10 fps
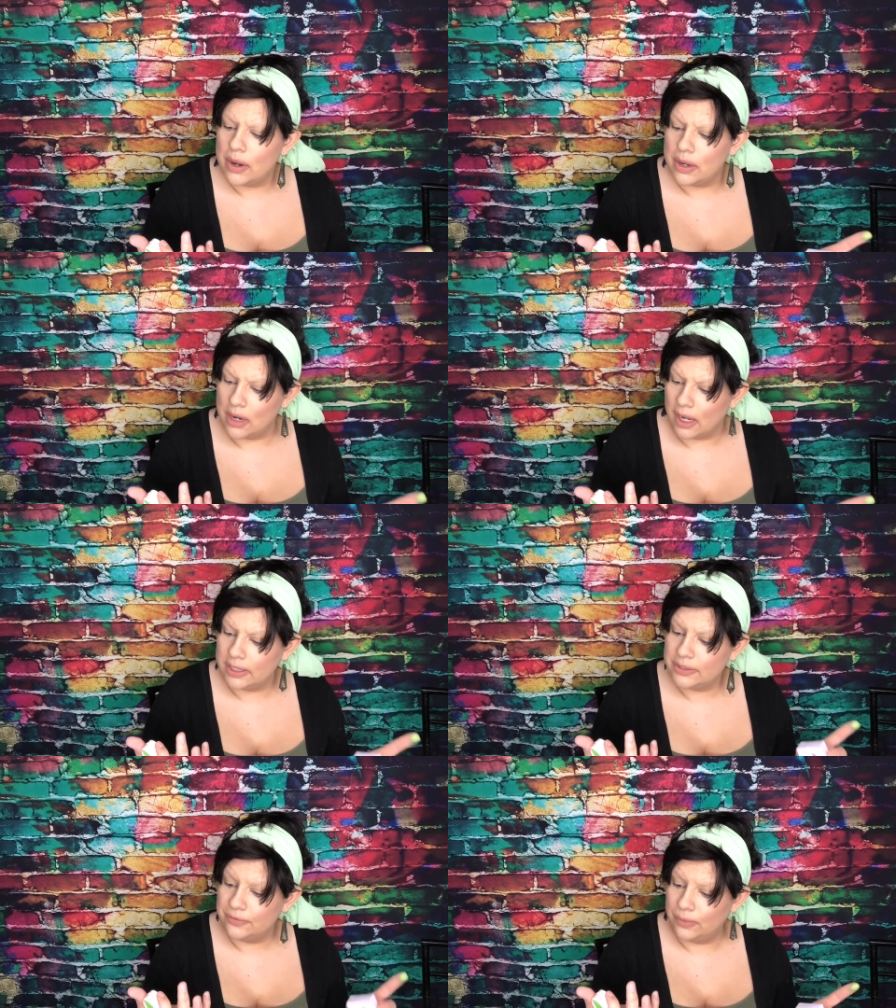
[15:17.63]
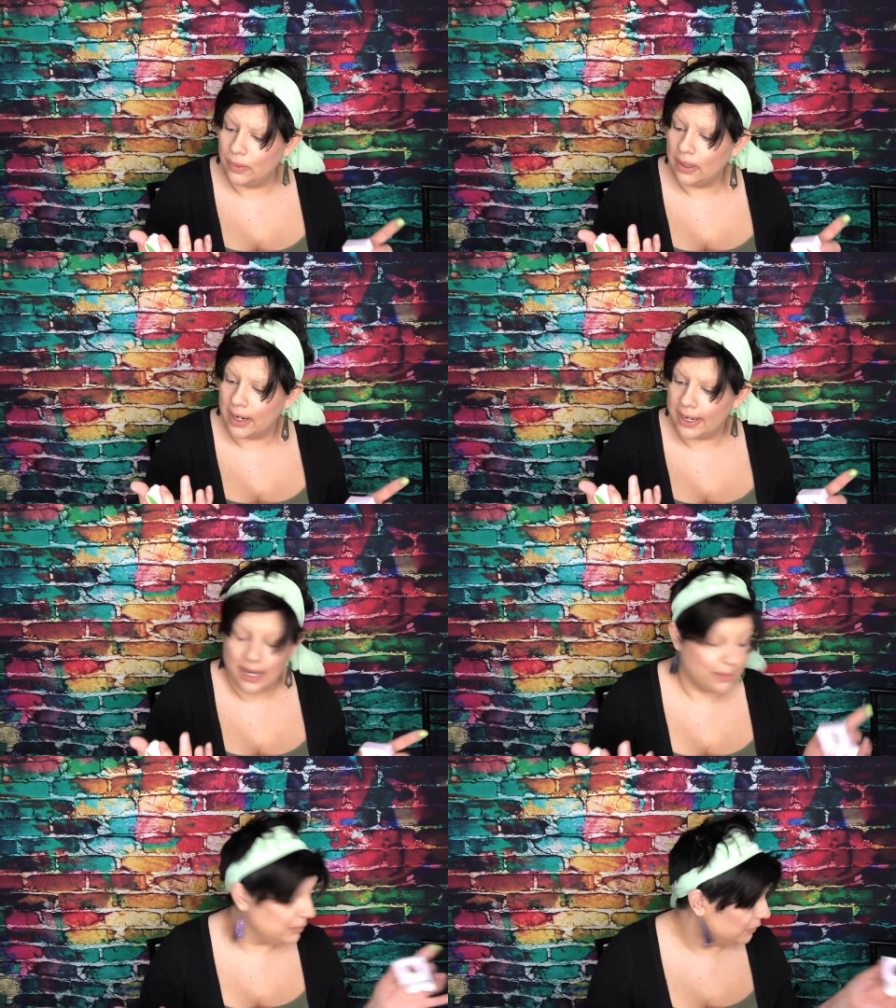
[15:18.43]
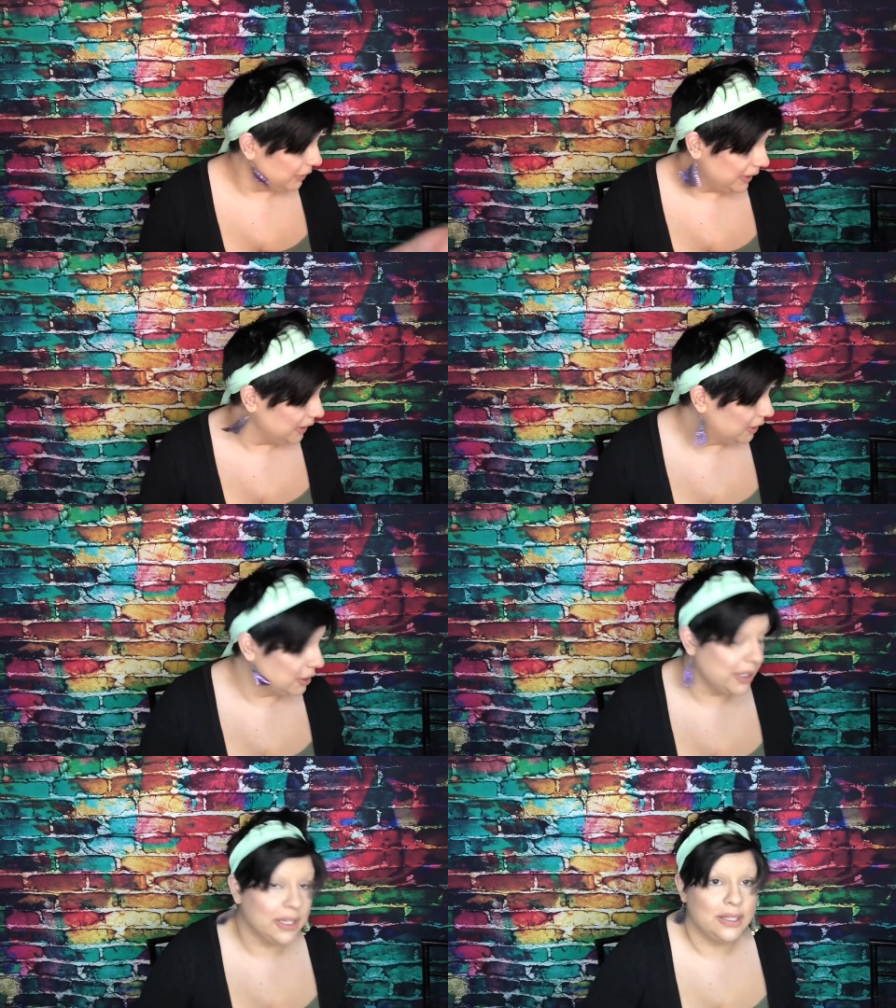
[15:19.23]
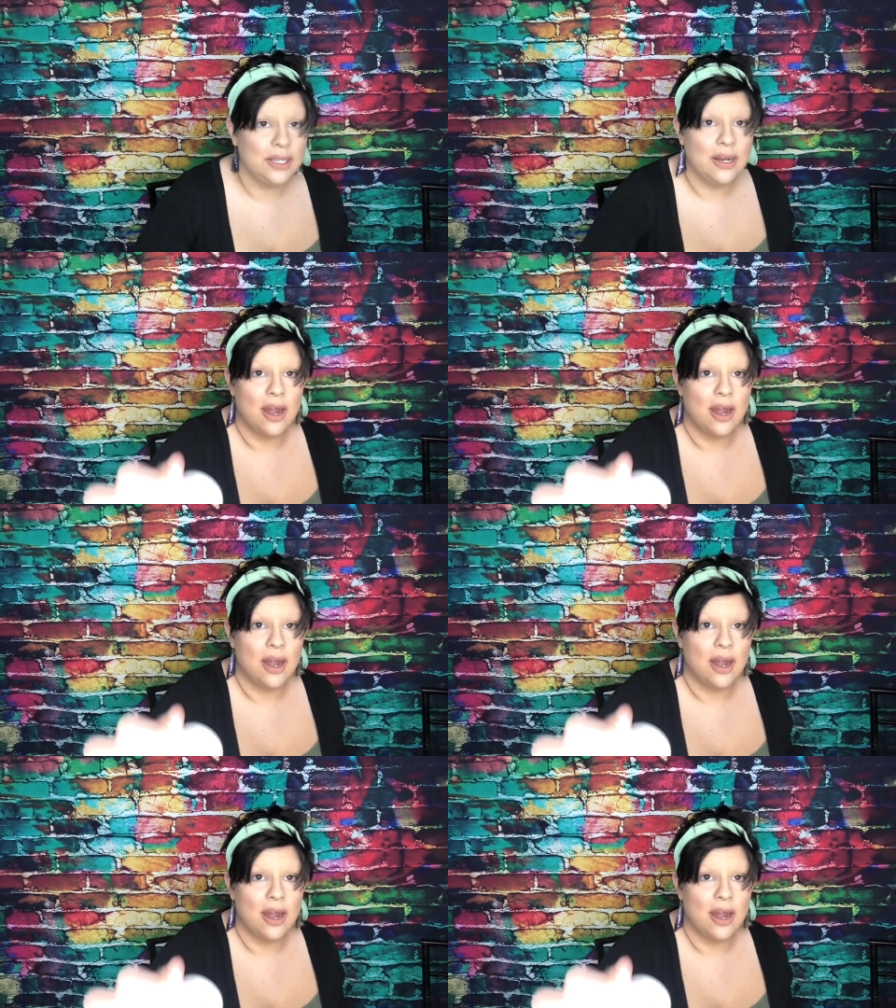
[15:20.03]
Not for eye. I'm reading it correctly.